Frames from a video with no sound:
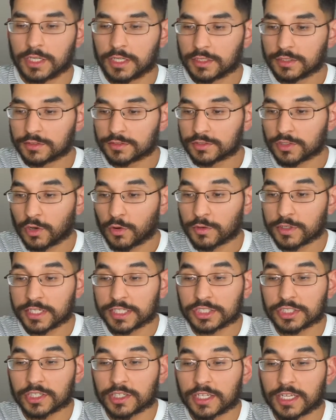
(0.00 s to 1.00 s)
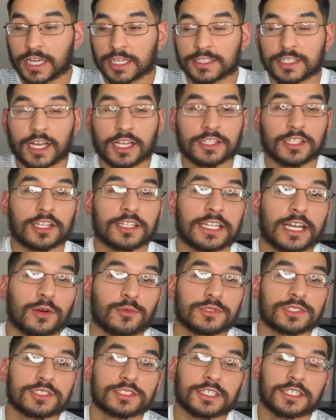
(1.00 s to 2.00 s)
So initially, I thought that
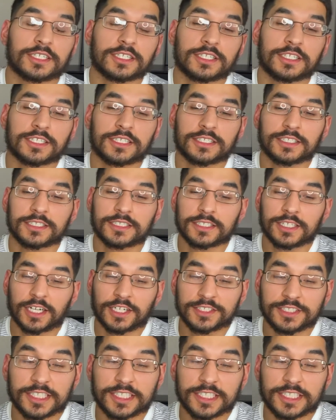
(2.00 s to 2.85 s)
was a